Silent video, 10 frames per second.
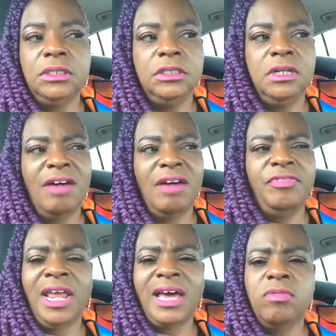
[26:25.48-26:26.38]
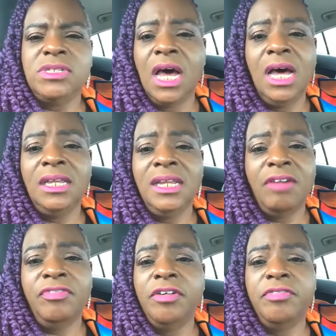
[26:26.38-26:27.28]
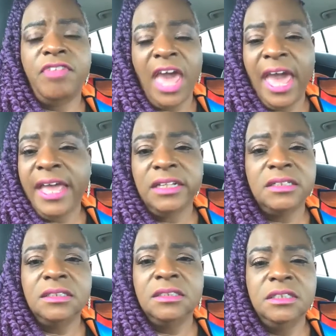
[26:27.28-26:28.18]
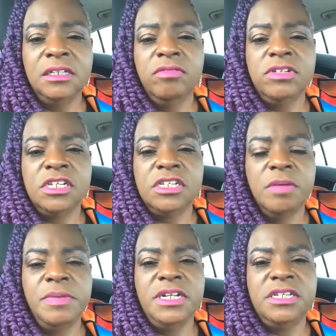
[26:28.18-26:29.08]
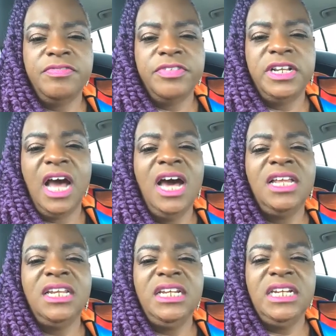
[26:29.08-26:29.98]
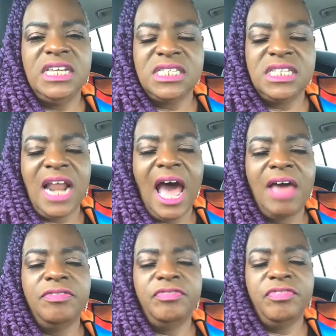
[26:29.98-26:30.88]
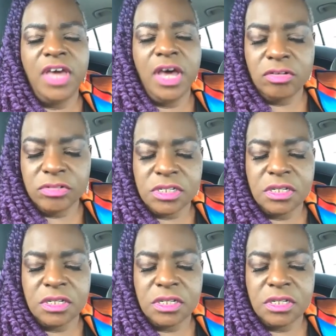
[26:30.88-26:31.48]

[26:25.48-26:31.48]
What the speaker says: you know, I felt like I was ugly. I felt fat. You know, it was just so many different ugliness that I felt.